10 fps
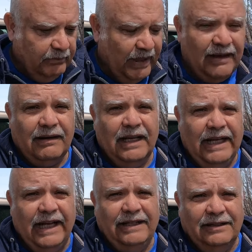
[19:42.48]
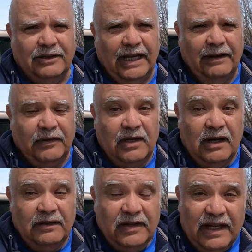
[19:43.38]
apparently I don't have the
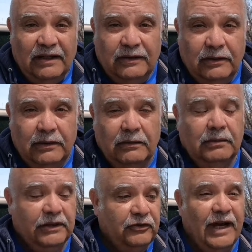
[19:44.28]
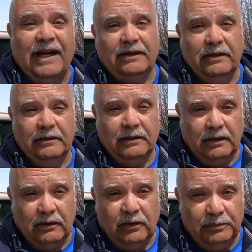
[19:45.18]
content to attract
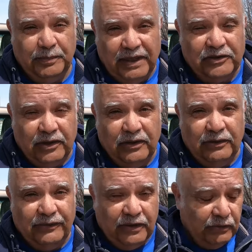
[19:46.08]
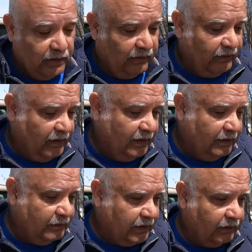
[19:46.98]
a whole bunch of new viewers,
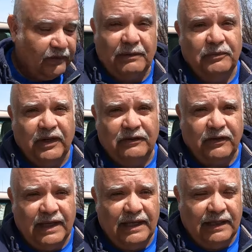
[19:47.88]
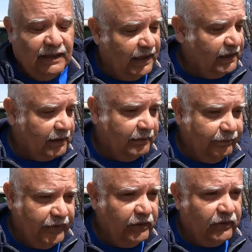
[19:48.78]
so or some such thing. Either that or
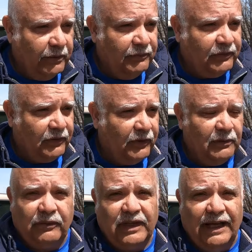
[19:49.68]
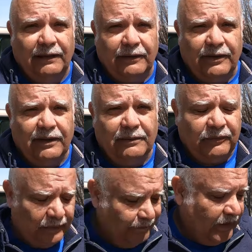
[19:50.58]
YouTube screwing with the
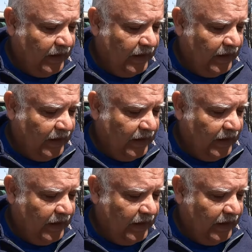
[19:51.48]
algorithms